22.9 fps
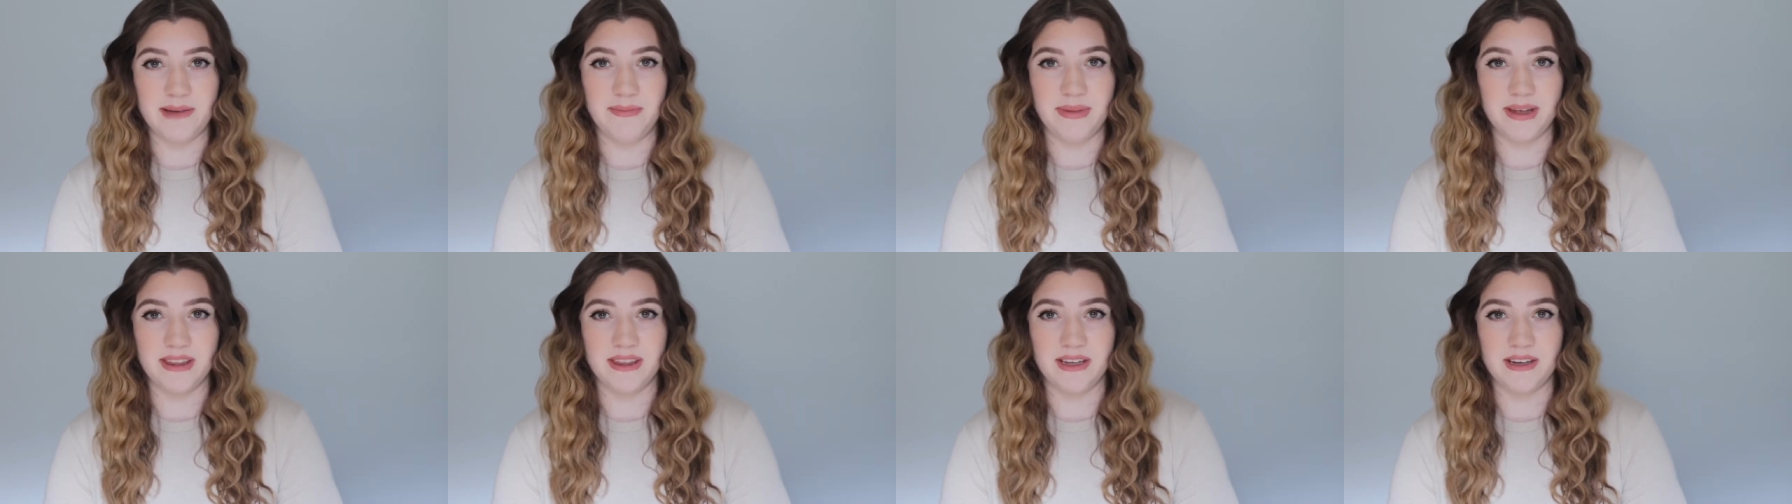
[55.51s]

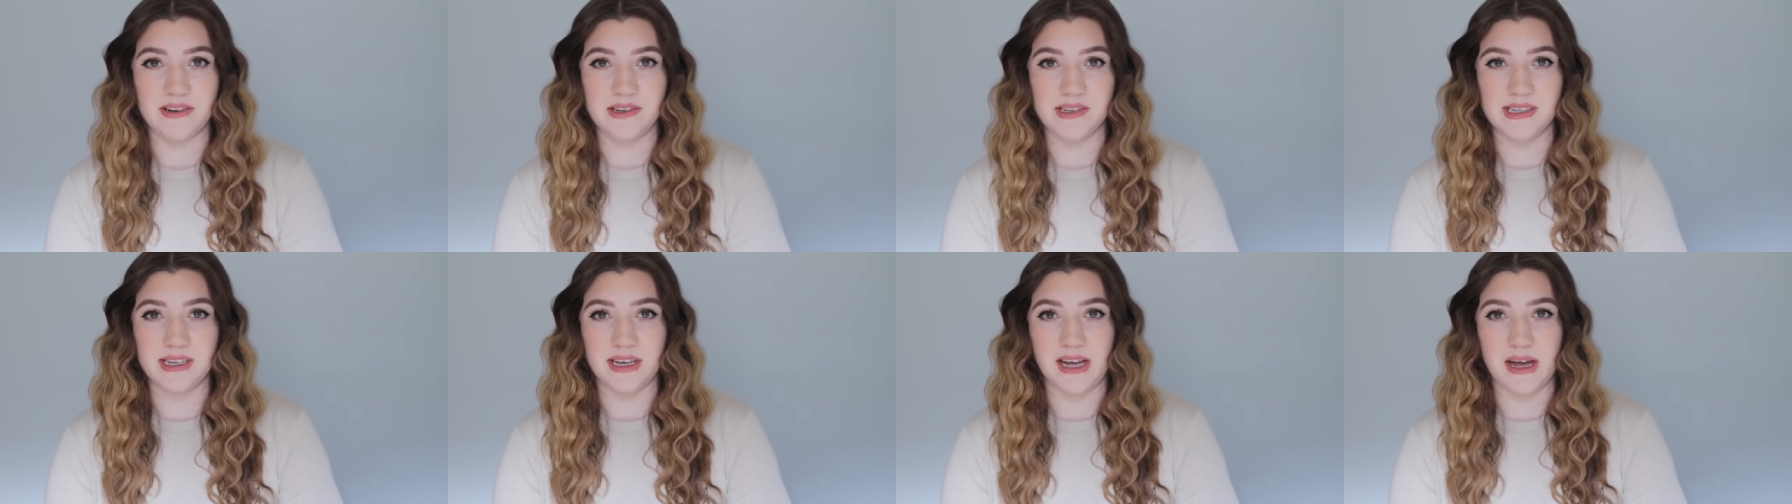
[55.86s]
but
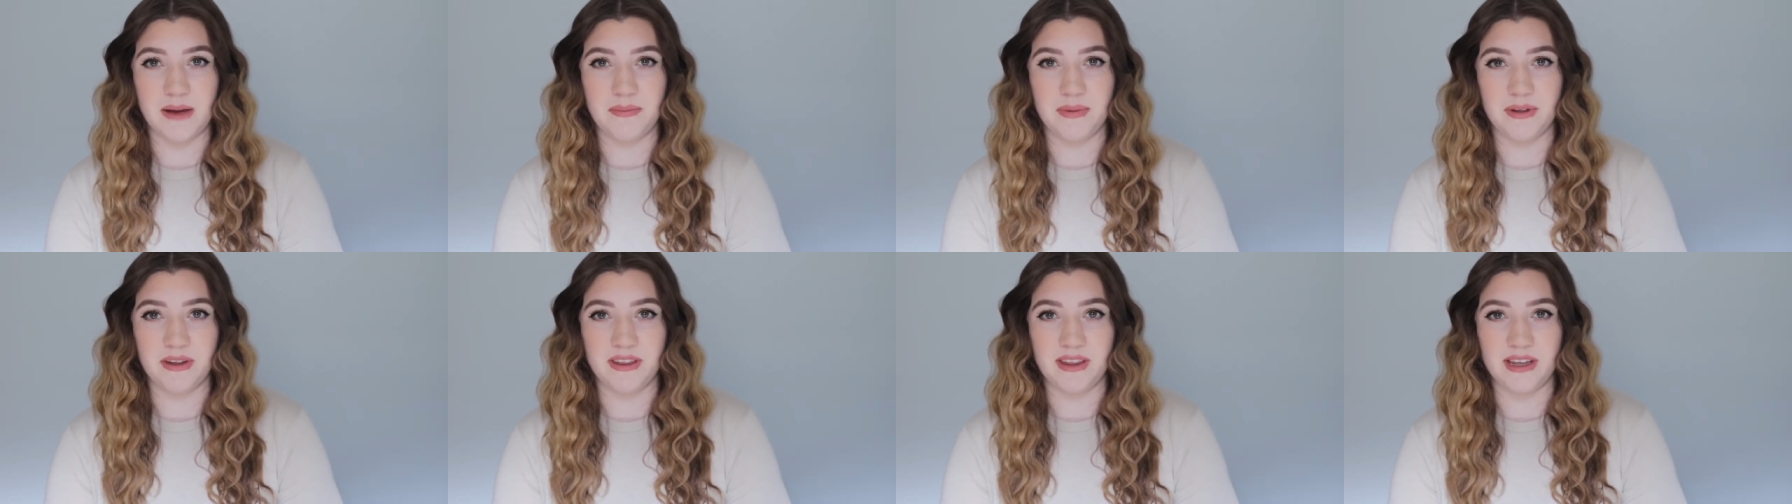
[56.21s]
there's a
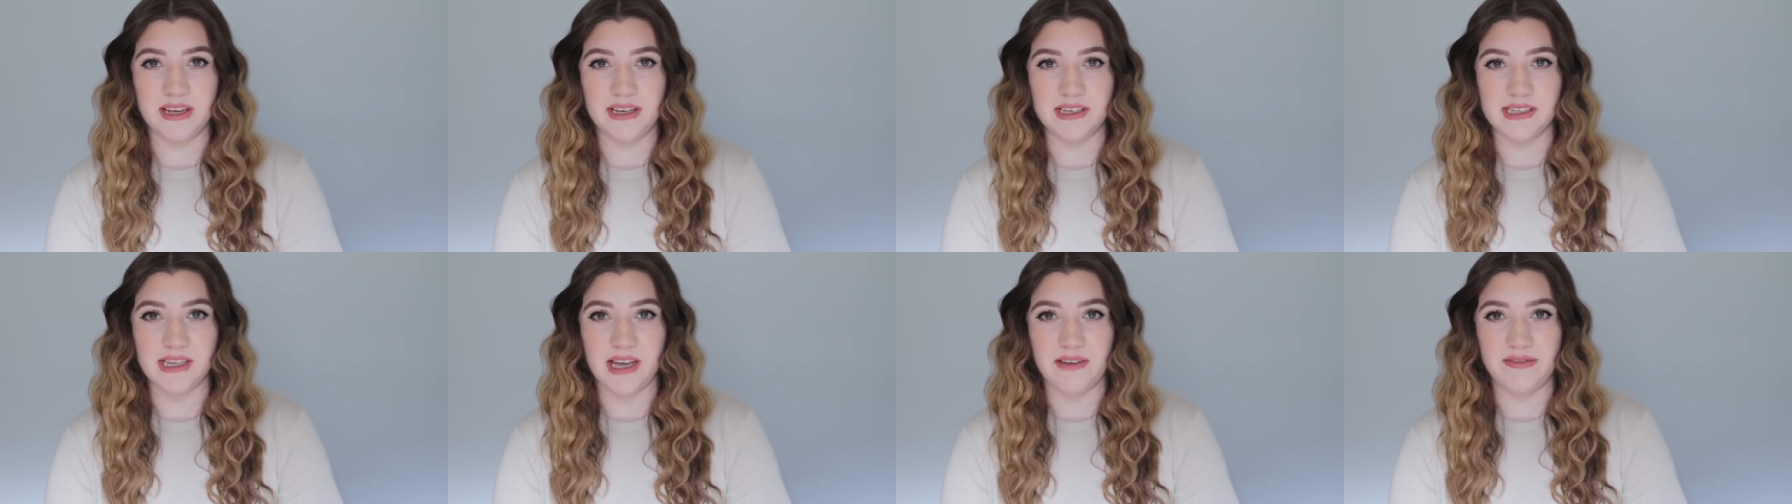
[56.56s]
couple
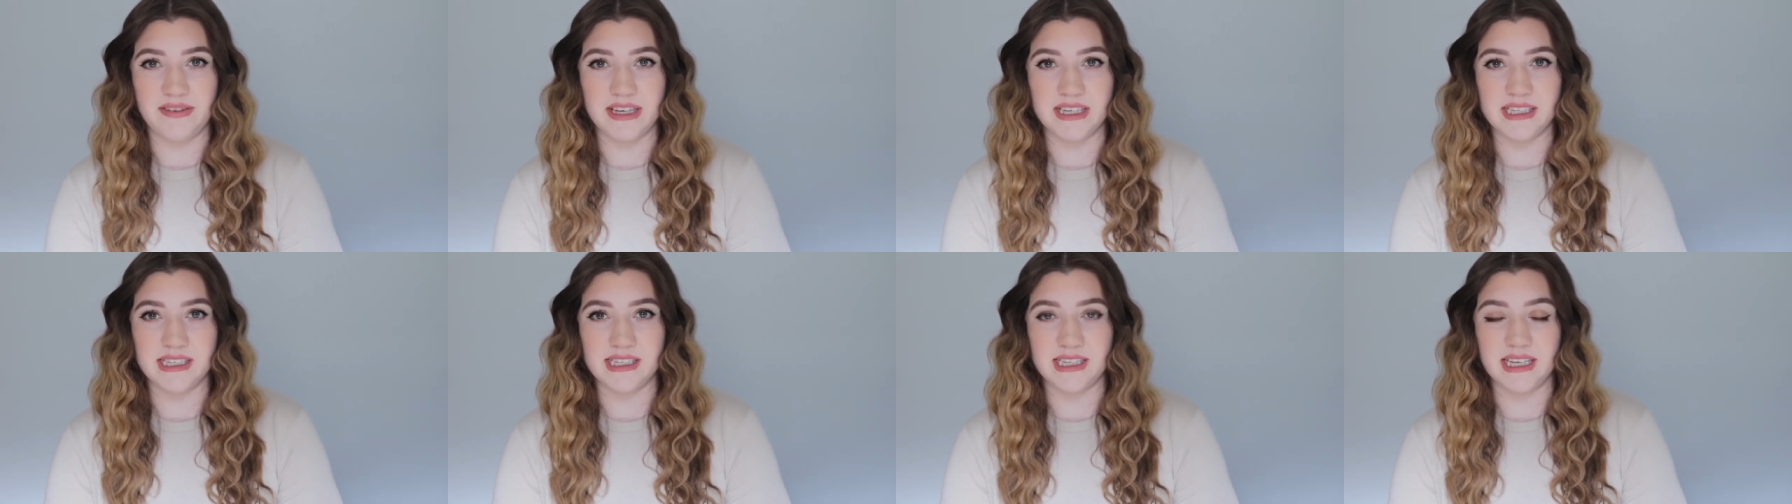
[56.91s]
things
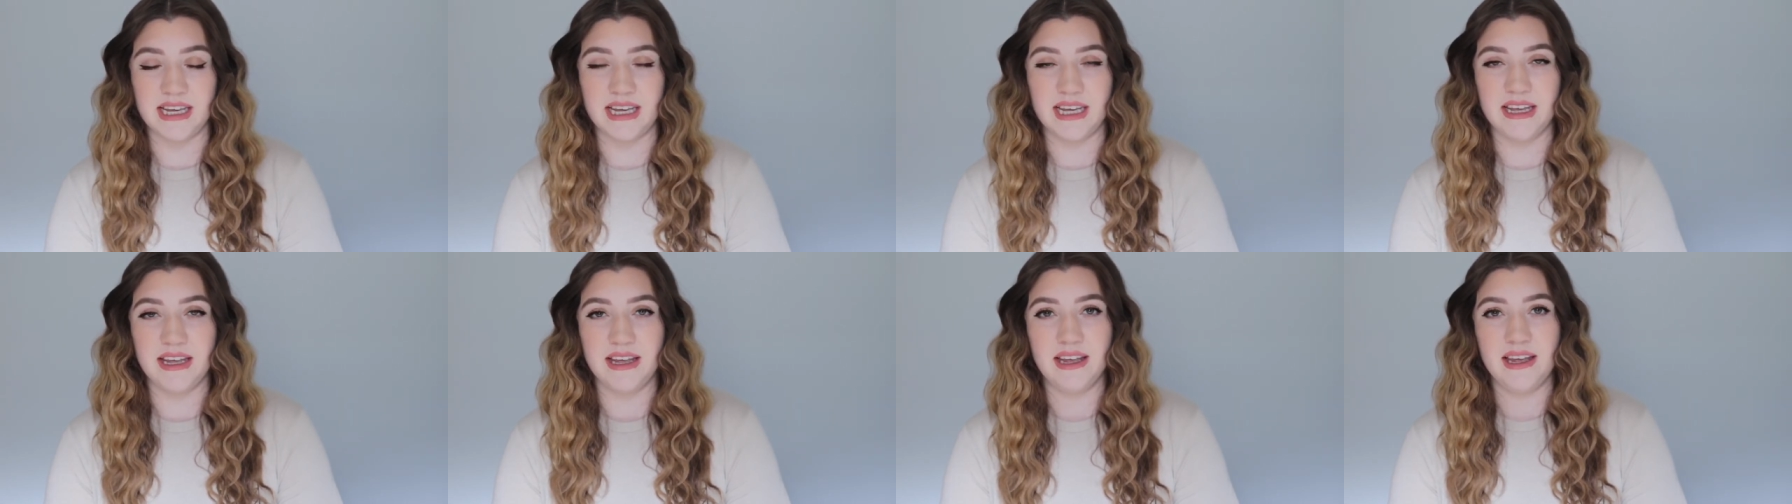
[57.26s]

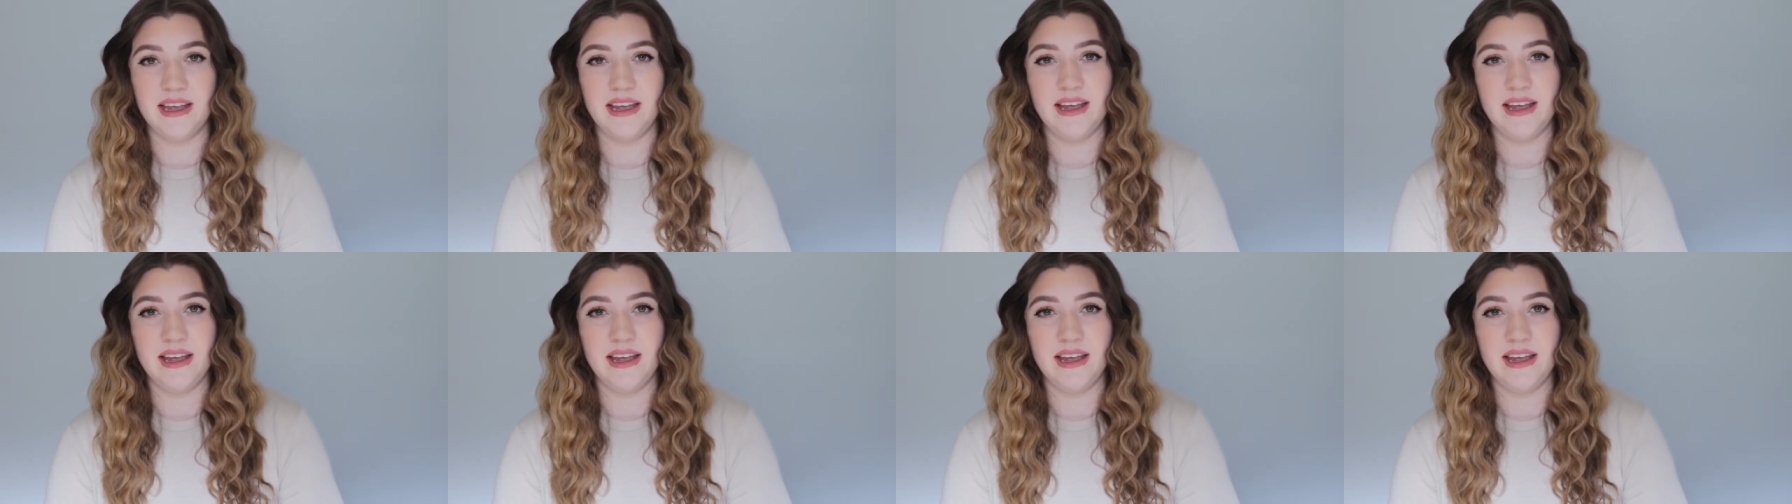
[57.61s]
obviously